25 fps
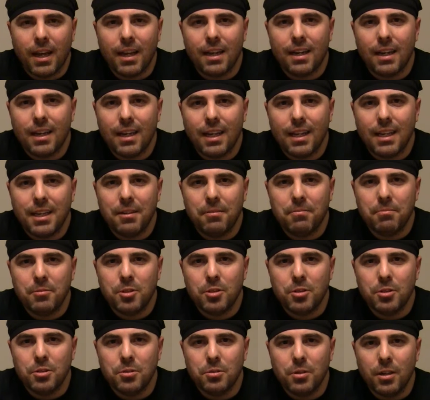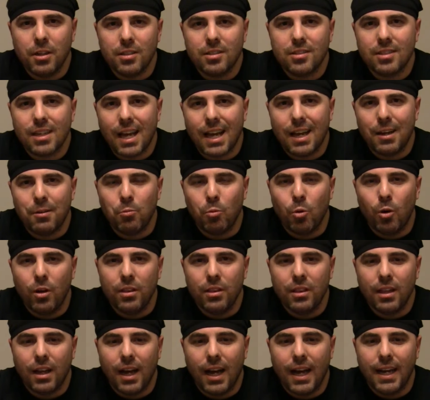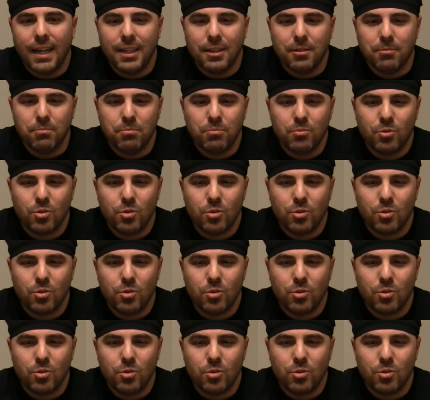and I get him to sign one item.